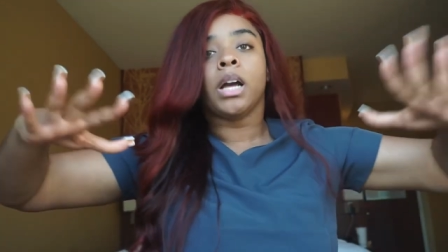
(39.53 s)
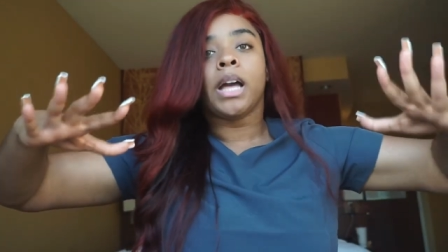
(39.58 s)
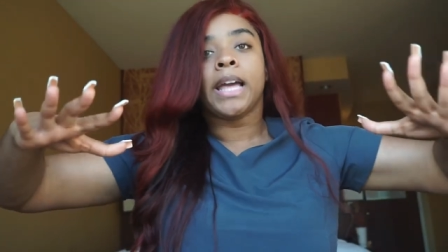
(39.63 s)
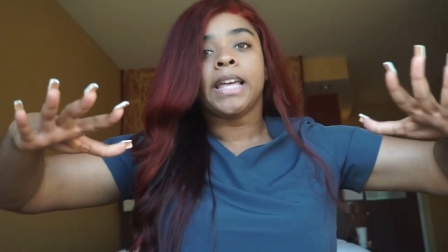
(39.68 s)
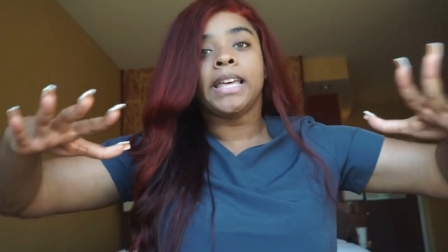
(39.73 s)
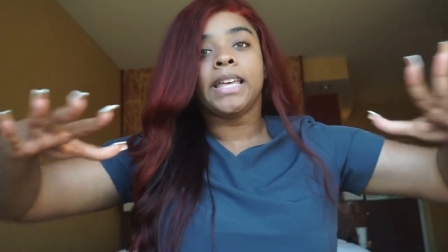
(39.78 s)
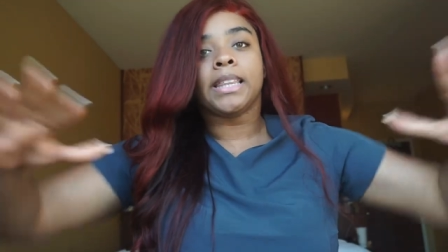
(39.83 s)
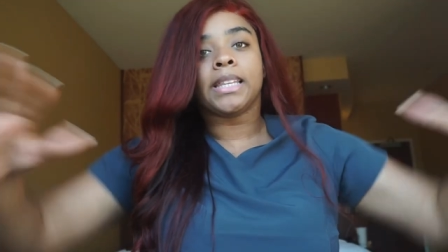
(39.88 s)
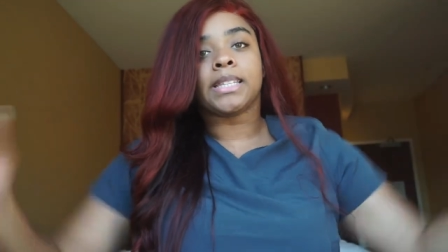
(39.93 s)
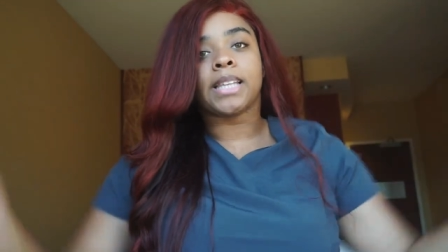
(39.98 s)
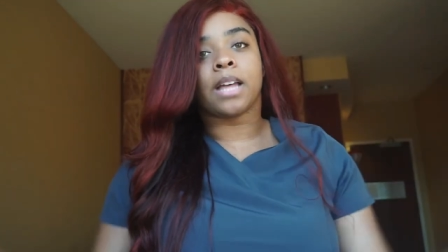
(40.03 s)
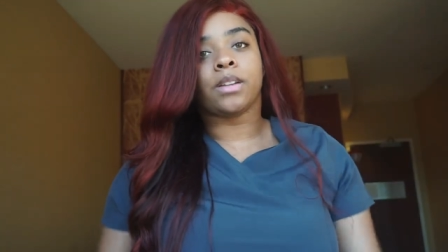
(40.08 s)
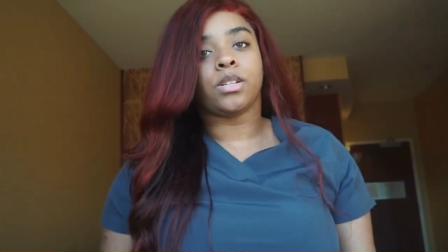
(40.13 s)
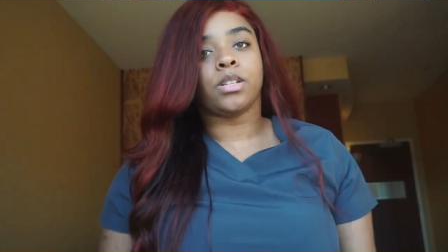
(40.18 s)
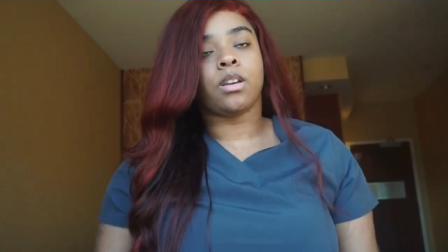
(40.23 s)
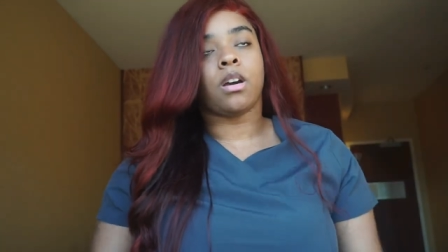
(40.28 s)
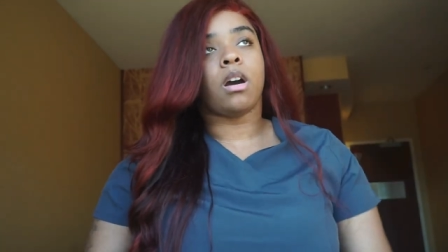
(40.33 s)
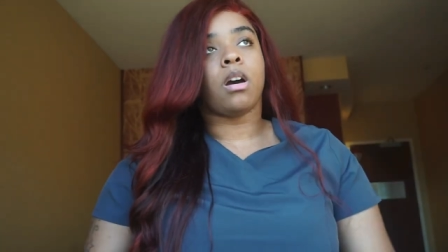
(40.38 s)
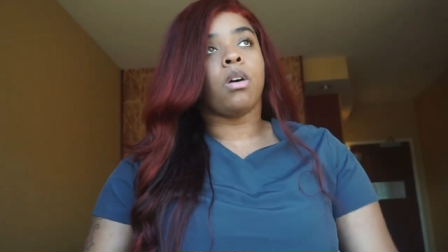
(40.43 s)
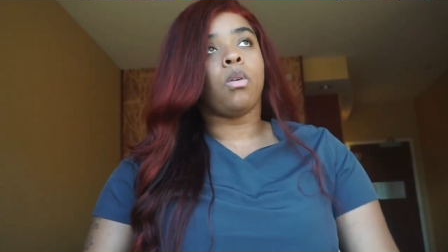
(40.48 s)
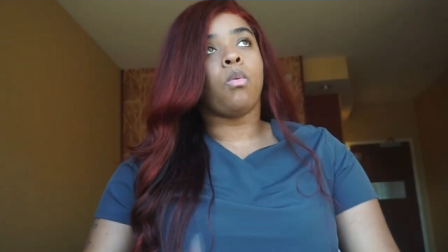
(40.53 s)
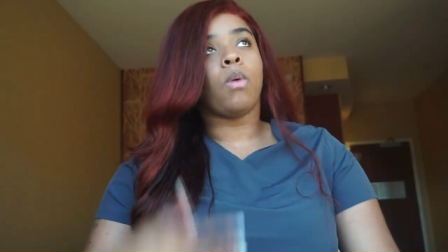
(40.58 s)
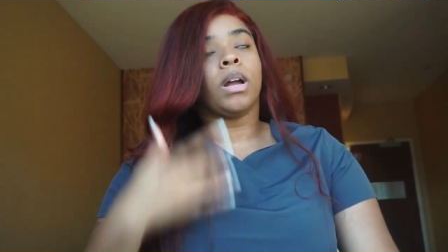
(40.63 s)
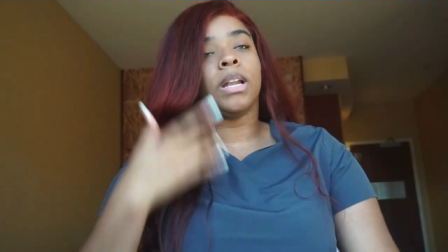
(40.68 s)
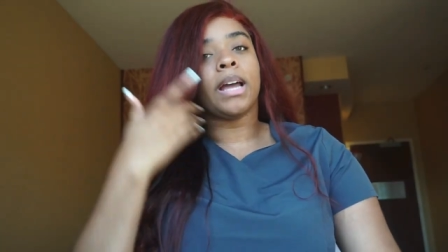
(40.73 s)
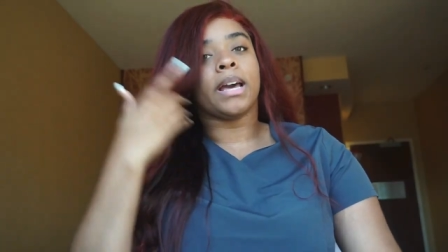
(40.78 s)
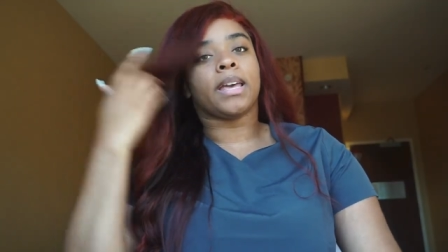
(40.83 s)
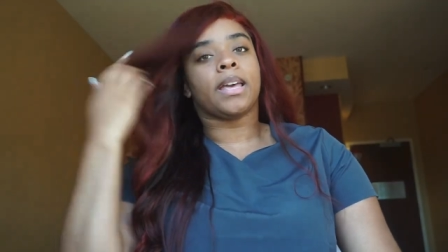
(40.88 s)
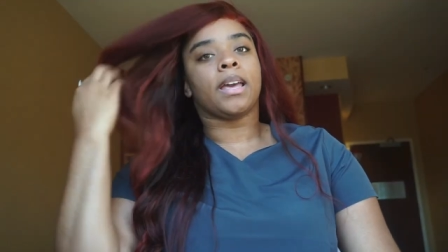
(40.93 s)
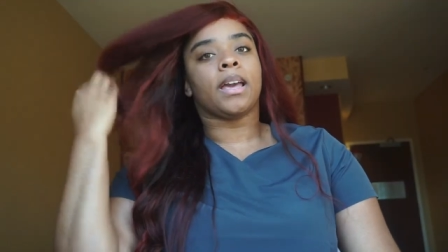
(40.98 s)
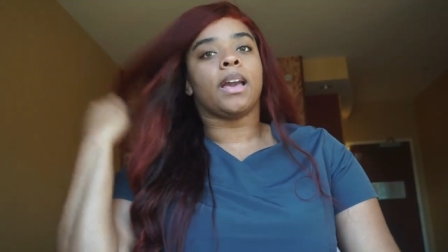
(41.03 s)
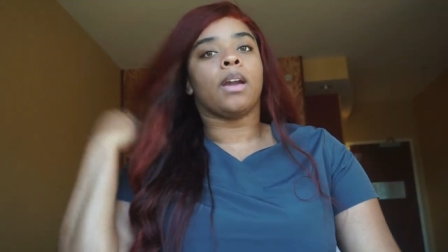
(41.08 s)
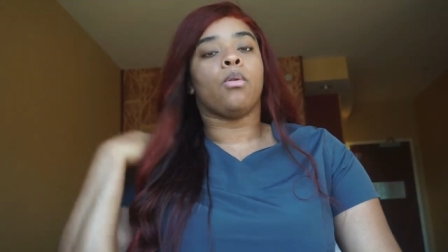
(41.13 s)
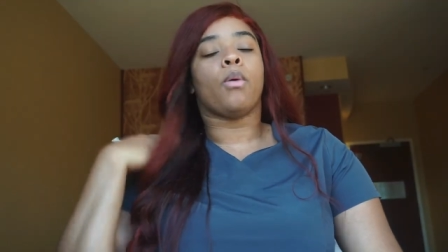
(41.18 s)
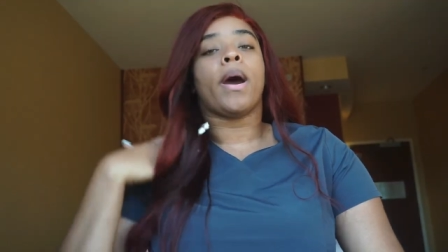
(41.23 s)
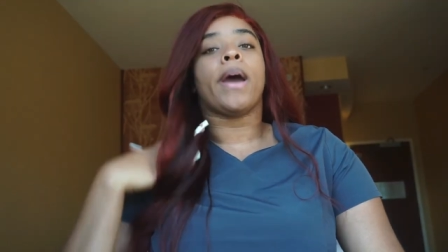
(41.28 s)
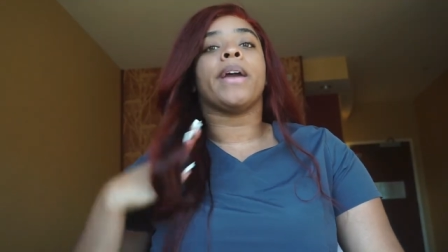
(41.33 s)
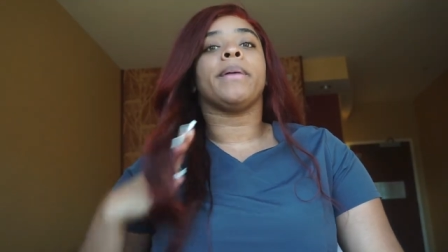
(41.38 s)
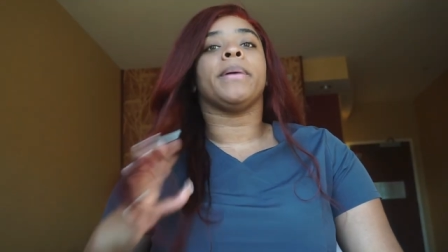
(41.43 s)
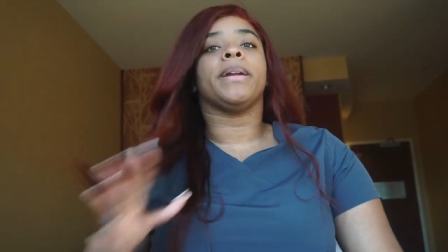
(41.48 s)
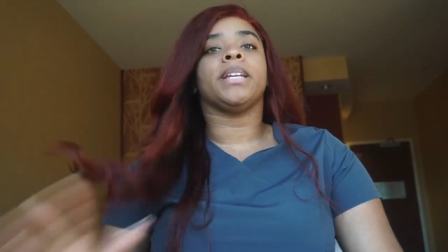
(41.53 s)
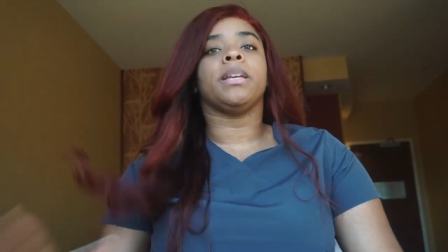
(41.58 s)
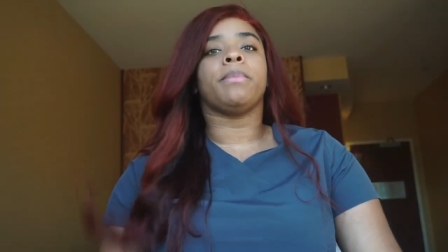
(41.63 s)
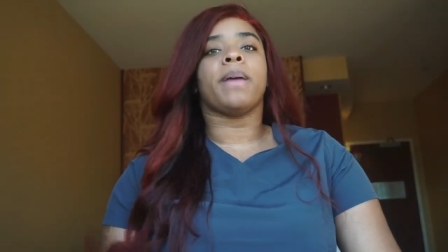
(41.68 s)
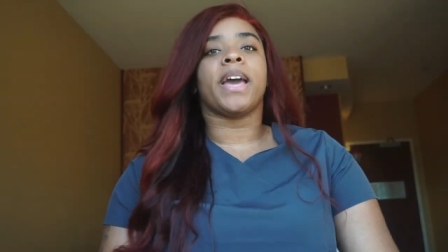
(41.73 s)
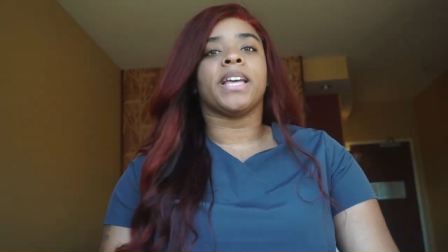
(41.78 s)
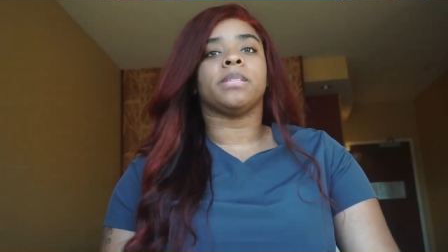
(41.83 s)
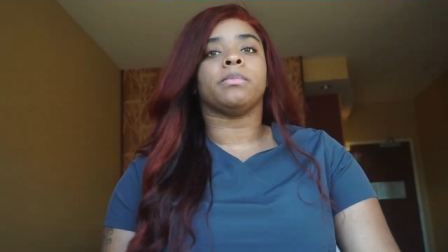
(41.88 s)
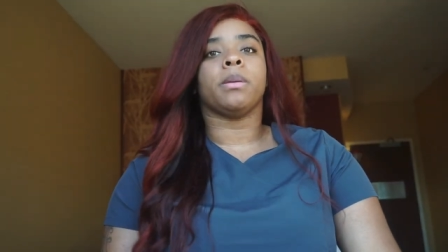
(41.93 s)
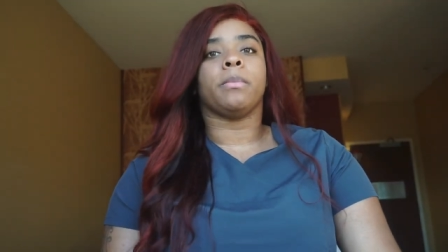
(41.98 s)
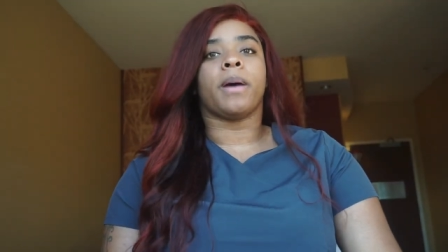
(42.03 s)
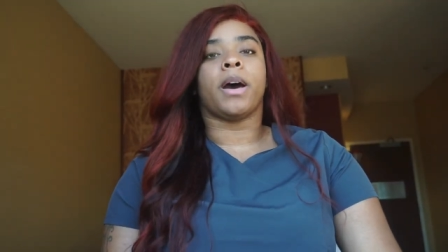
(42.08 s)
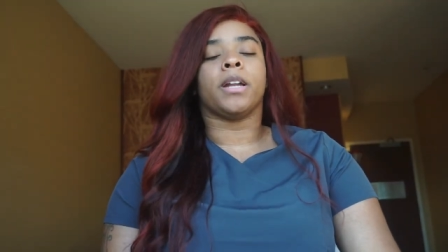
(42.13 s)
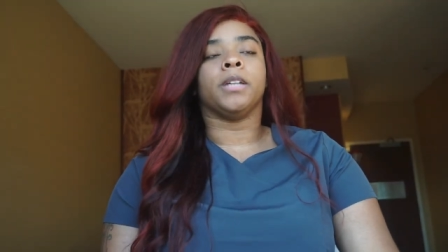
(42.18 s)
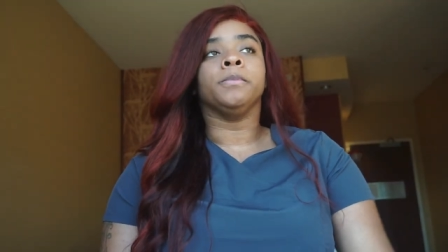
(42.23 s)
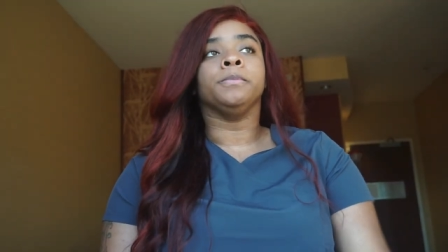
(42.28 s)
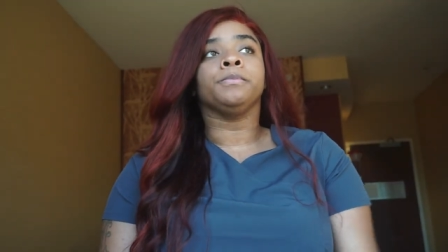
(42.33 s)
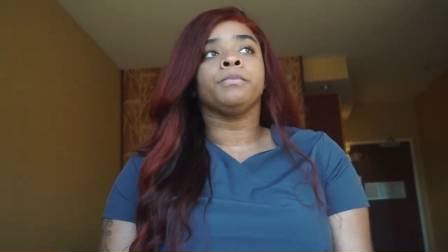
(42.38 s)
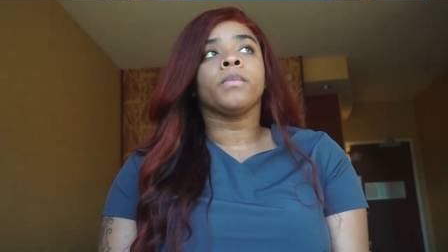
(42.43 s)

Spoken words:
get this out to y'all while I can, while everybody keep asking me about it.